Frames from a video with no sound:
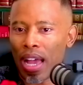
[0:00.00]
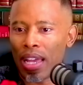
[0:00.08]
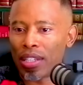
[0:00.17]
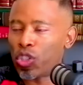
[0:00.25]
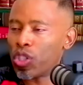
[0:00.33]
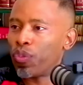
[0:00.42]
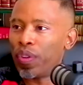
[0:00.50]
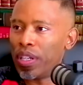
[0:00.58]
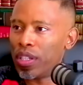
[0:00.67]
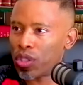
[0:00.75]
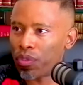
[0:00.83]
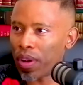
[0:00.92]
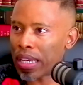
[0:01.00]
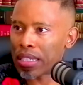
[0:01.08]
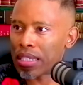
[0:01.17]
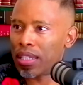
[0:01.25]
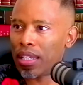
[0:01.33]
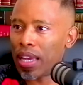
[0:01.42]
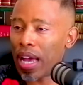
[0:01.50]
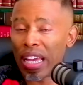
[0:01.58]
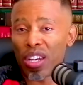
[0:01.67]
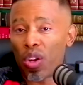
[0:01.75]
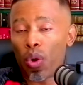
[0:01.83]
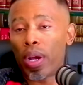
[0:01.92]
I, I, had just finished varsity. I
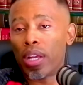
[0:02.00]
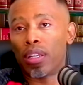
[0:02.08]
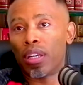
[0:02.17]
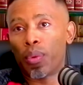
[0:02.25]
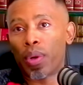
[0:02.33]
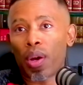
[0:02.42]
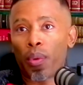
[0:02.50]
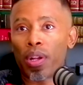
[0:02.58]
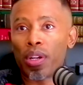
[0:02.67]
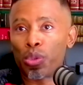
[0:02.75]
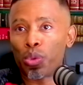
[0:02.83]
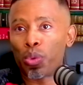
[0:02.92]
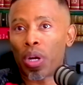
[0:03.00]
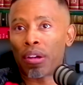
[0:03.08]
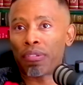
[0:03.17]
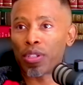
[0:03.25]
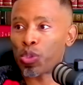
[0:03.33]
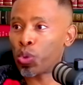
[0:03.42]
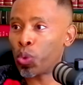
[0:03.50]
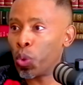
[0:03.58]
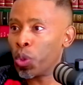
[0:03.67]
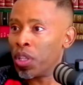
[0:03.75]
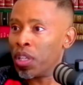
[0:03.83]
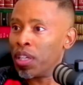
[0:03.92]
had no idea what I wanted to do after
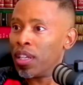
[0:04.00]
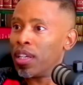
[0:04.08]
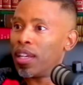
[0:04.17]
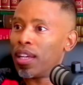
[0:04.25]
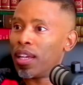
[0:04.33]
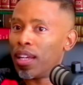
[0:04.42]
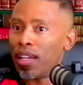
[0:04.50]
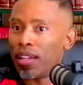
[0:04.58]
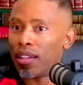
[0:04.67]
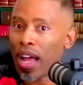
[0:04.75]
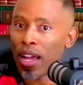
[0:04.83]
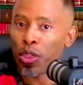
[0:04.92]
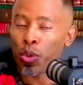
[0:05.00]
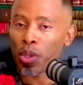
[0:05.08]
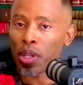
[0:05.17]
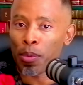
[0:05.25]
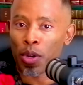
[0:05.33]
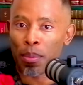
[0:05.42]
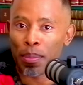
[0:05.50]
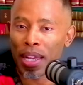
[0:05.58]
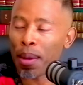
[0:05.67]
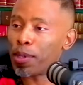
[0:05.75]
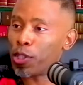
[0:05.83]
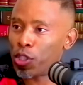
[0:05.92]
school. Uh, I thought I'm going to
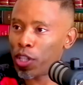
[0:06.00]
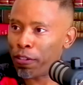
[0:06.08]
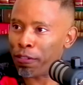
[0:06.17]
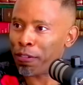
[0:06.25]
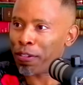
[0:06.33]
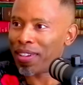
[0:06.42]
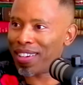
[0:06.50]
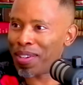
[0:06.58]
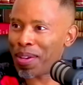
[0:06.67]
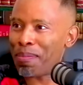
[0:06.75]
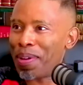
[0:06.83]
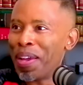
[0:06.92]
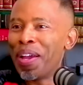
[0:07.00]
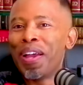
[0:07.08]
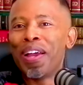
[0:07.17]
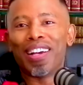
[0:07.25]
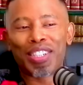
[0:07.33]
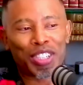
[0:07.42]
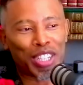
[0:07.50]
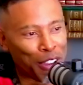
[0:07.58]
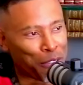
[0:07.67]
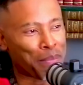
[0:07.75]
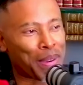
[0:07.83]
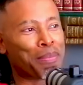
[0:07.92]
become a chef. A chef? a
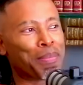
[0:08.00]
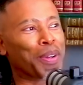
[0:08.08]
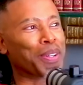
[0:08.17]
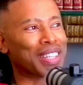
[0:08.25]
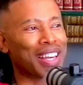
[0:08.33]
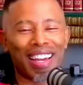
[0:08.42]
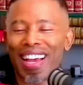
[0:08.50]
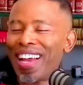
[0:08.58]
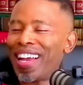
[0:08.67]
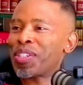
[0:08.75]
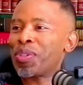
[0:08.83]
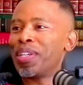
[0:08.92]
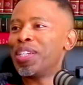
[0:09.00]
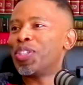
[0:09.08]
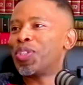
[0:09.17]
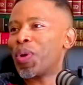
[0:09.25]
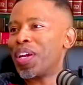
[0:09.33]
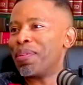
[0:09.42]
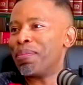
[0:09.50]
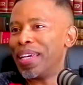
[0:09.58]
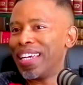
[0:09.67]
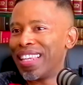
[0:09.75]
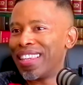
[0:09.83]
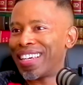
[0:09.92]
chef, man, because I, I, actually enjoy
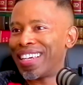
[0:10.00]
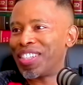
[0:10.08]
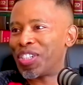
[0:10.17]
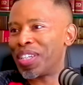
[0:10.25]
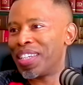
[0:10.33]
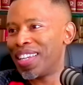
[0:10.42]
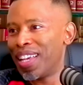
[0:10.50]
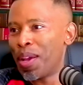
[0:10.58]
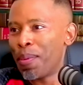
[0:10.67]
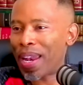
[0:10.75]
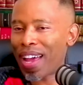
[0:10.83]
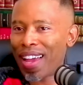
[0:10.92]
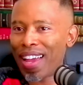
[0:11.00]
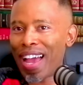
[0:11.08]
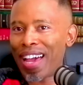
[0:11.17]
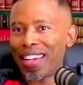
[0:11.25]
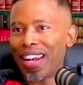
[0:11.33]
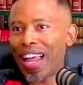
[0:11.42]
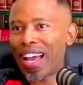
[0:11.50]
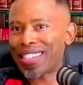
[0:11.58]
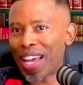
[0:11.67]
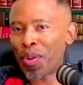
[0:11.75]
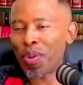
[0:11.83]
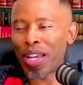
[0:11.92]
being in the kitchen, but I, I realized
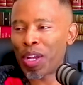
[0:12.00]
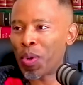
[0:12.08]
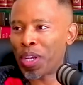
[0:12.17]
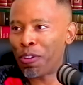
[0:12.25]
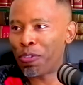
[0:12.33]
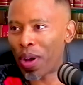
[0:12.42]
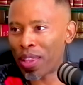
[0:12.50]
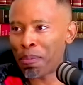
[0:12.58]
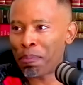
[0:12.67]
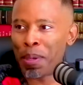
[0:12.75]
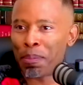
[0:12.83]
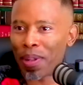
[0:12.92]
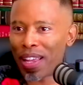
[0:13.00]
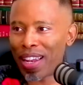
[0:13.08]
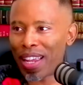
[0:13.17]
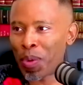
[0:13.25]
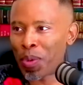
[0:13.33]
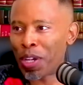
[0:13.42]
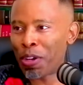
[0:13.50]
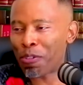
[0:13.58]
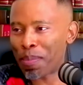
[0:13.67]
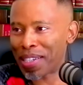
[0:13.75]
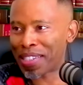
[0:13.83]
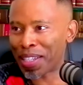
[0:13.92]
I don't like cooking for other people. I like cooking for
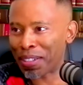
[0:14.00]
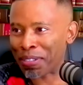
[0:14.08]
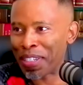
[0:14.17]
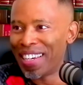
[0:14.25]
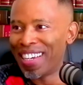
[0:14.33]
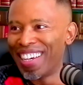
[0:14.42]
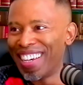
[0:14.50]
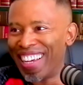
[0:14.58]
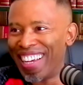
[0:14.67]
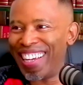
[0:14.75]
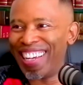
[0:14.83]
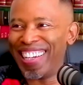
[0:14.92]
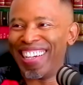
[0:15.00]
myself. Yeah.